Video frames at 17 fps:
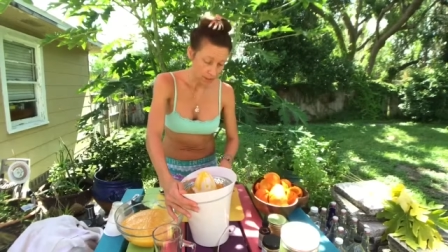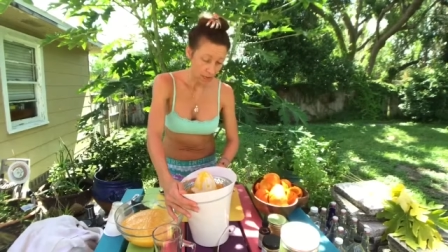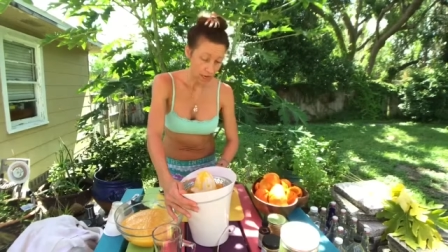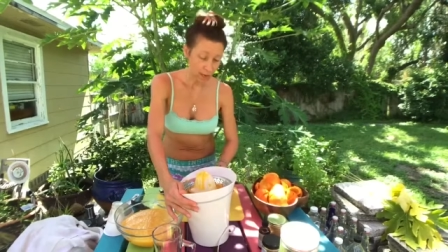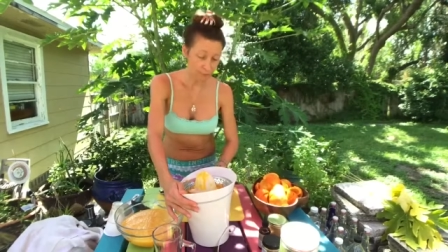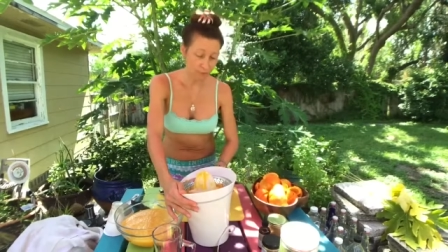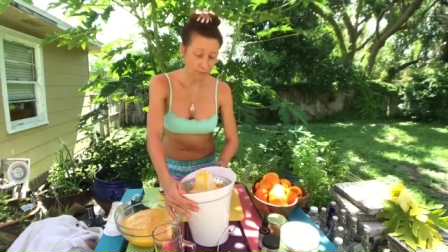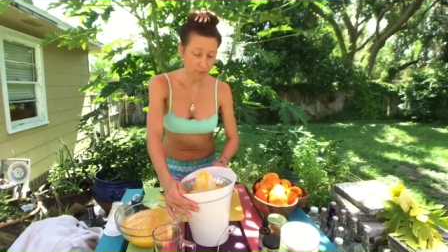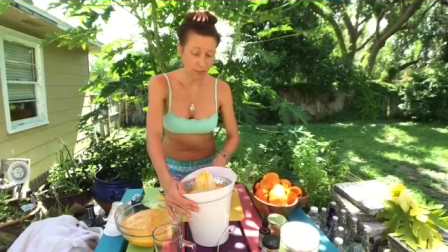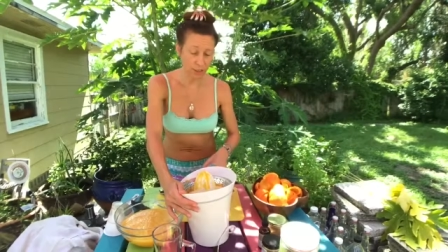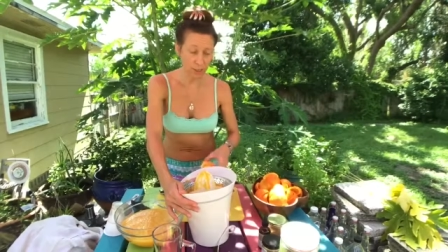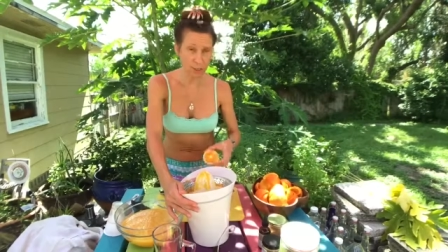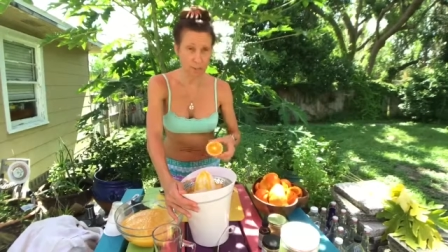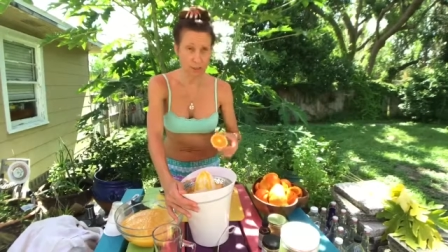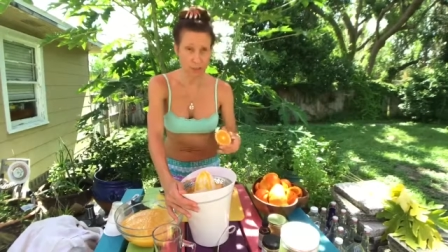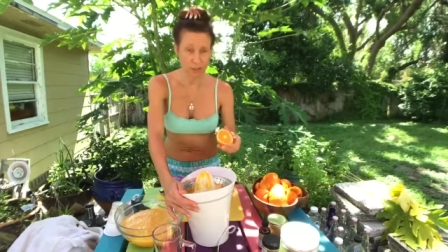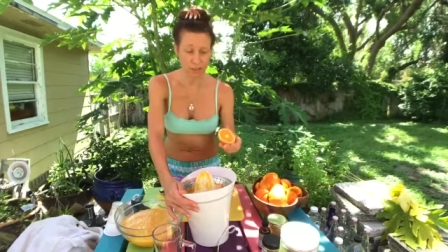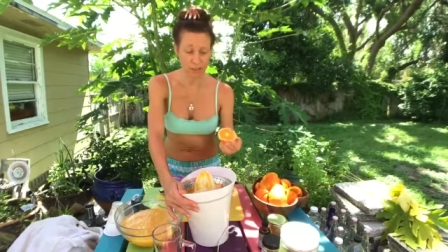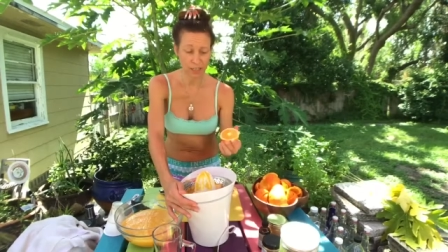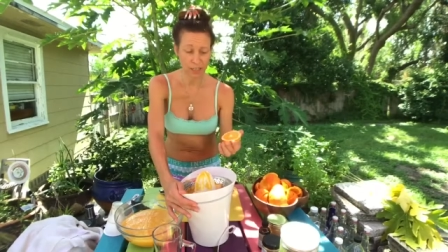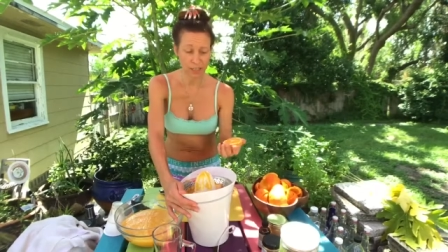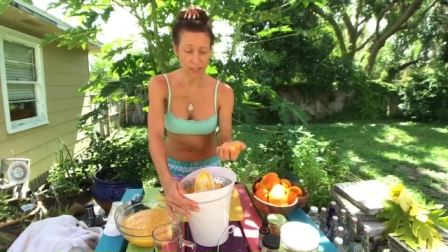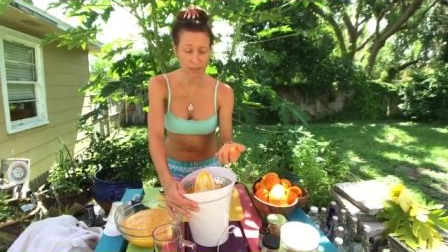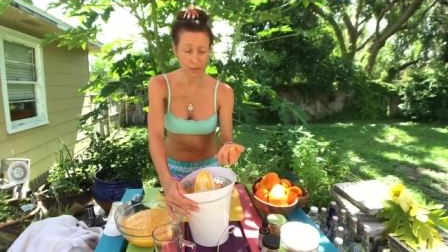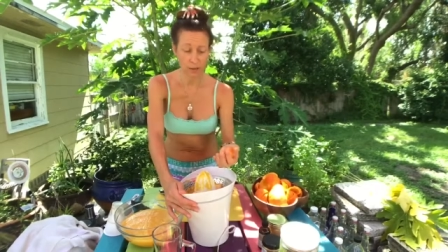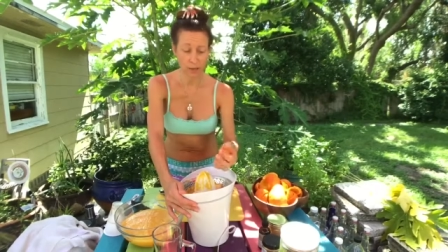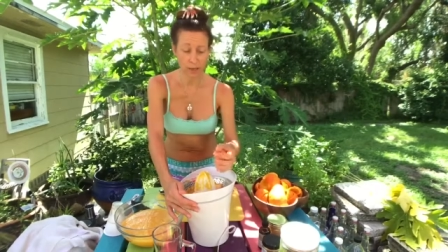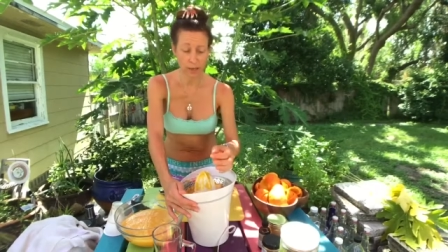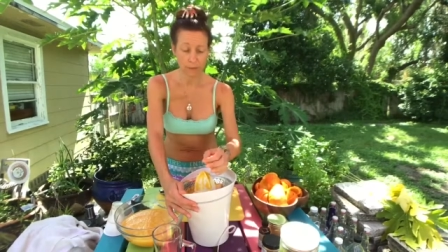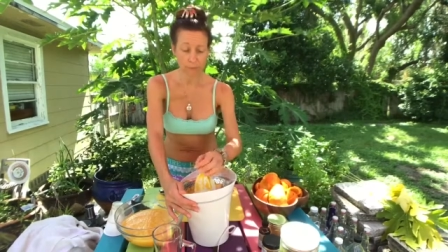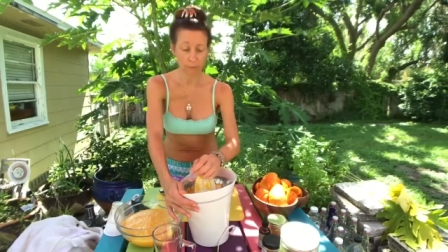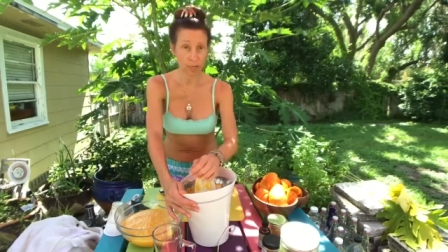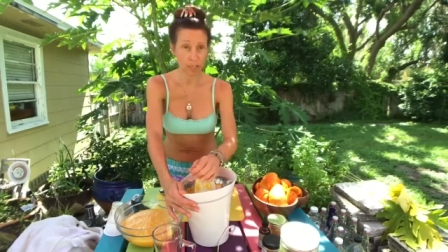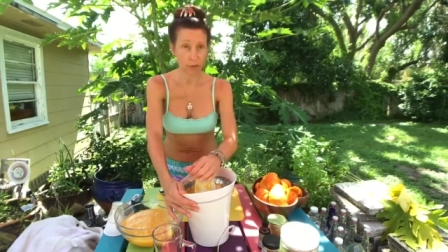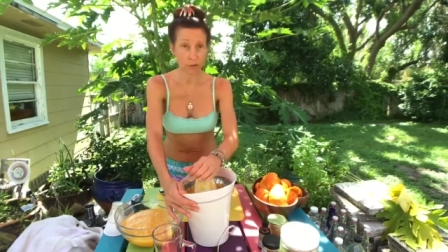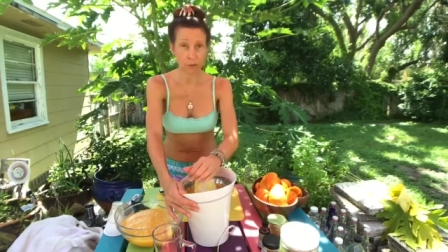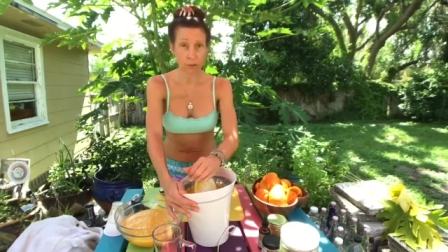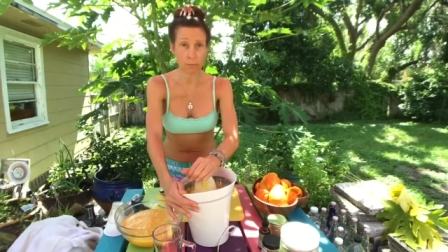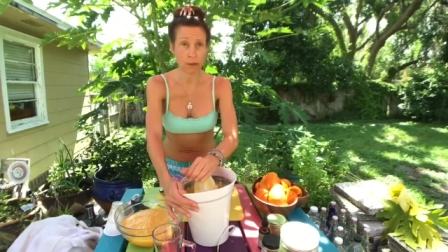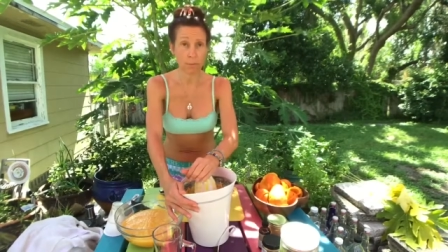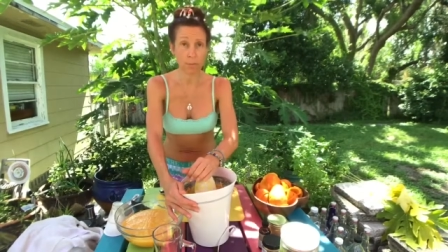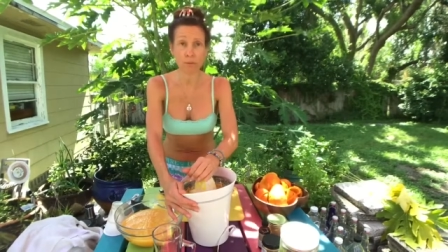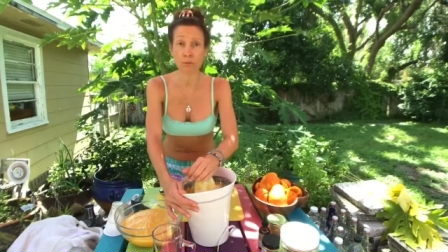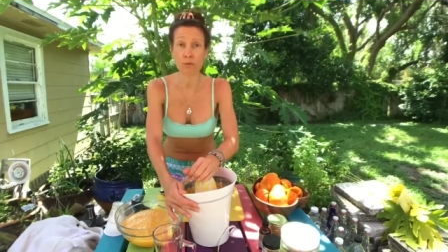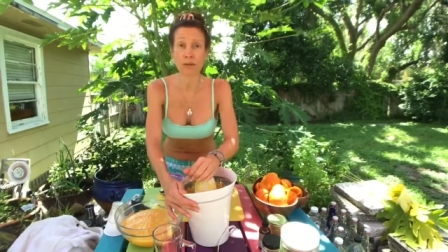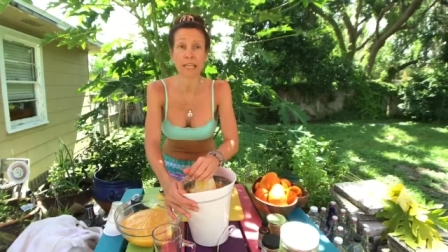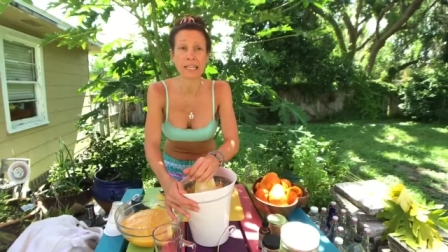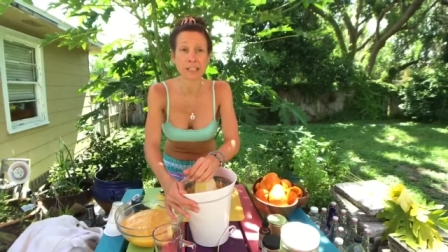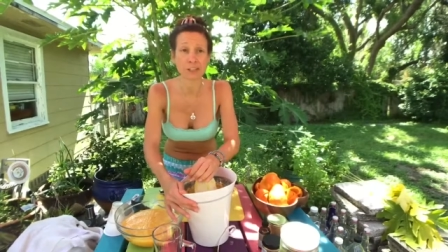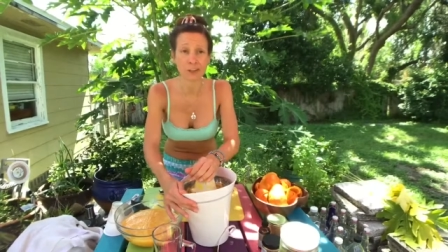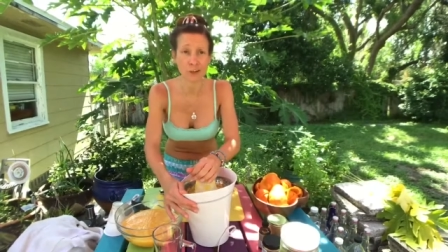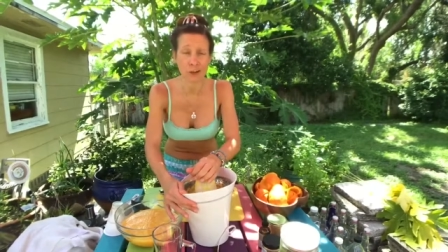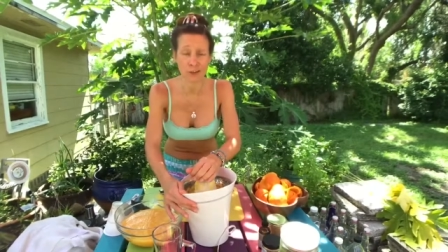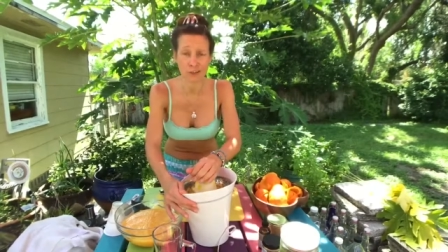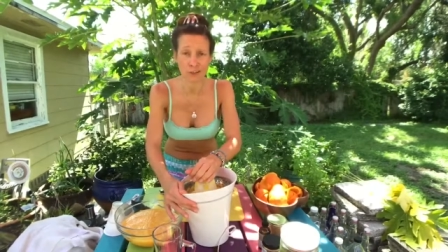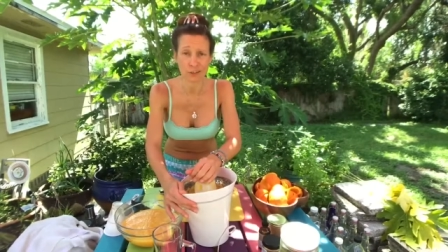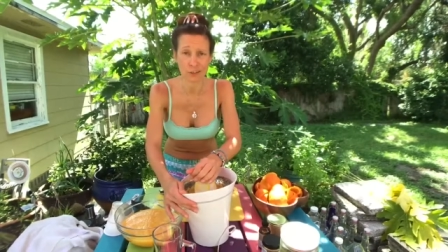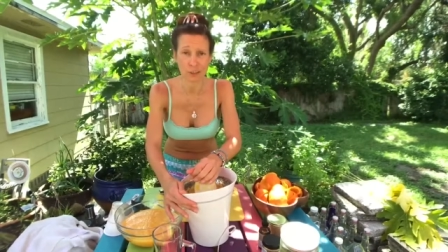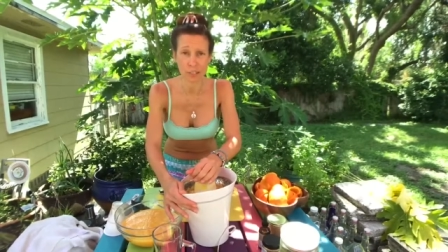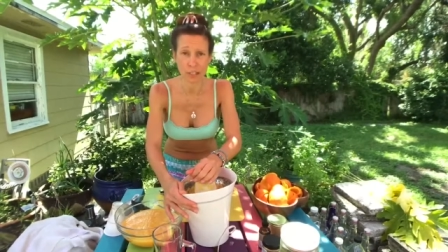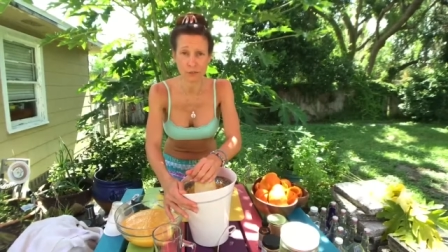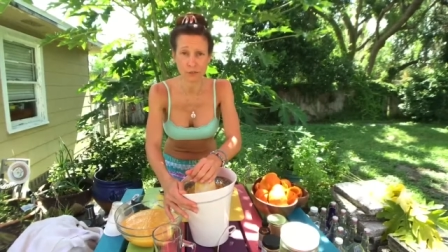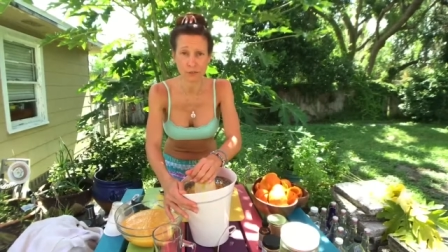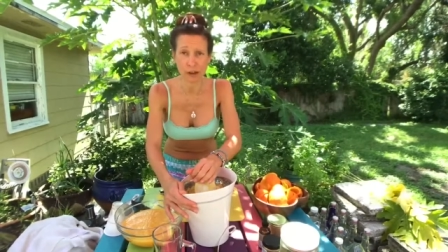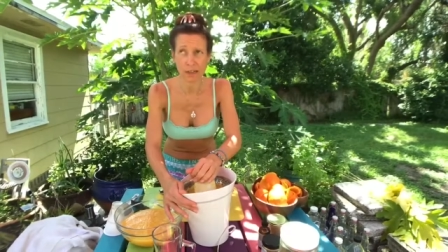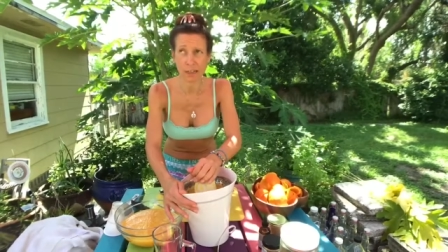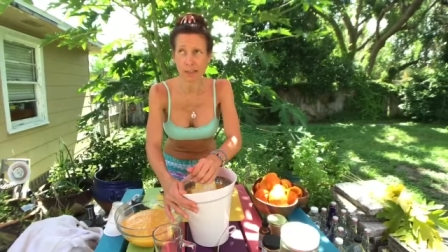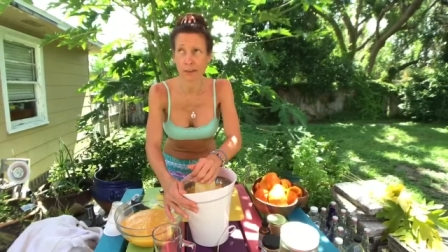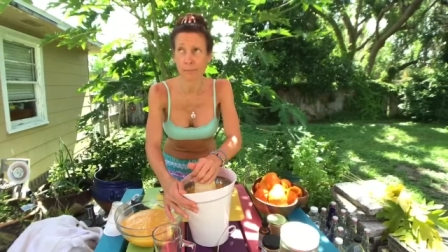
I'm very much like, and my, my brain is constantly on fire.